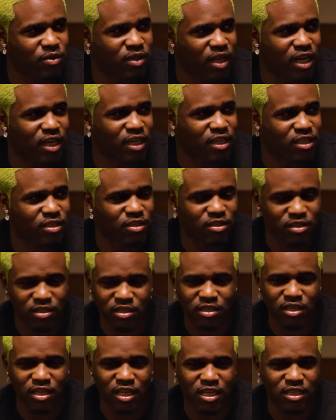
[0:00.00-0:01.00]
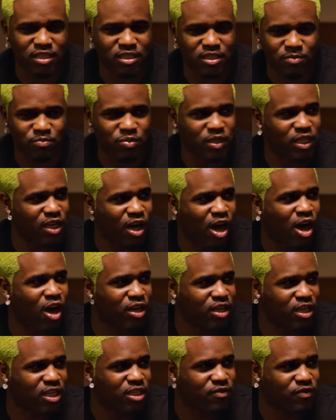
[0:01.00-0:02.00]
Like, it's
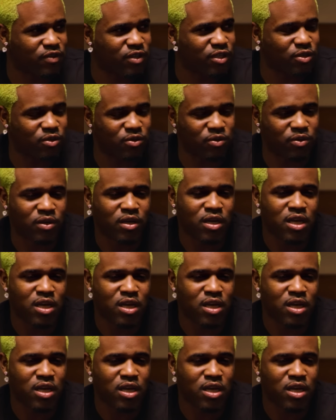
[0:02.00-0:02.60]
beyond this for you.